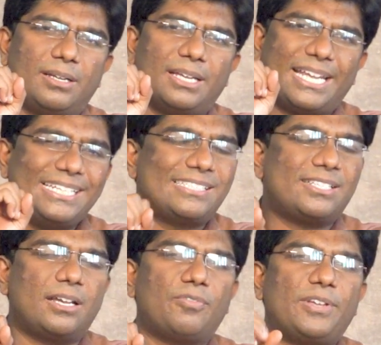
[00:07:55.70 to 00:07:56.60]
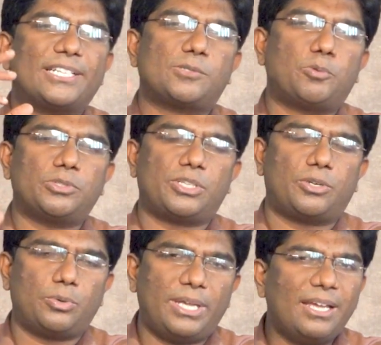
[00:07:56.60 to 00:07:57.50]
history of exposure
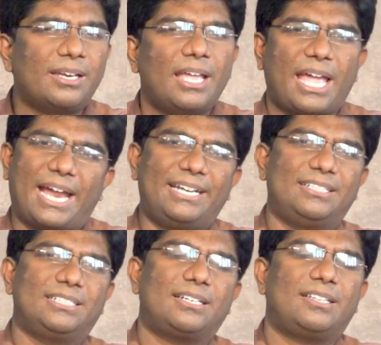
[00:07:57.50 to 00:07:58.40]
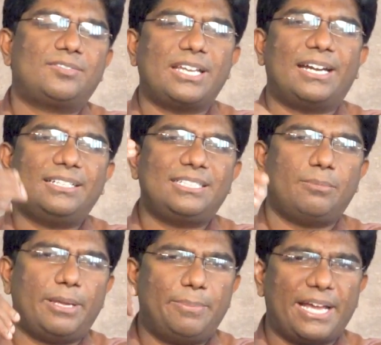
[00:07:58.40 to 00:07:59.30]
to a antigen. That the
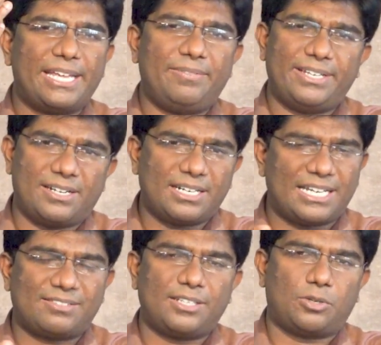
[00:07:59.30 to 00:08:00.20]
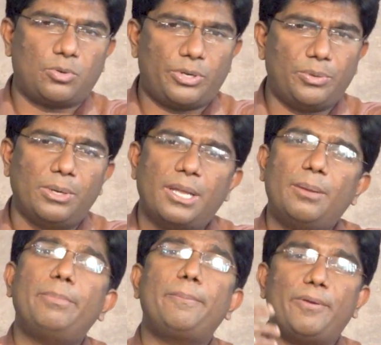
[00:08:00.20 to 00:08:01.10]
antigen may be IV drug, as I told you,
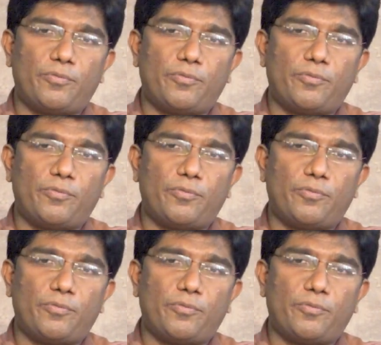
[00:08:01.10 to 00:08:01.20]
maybe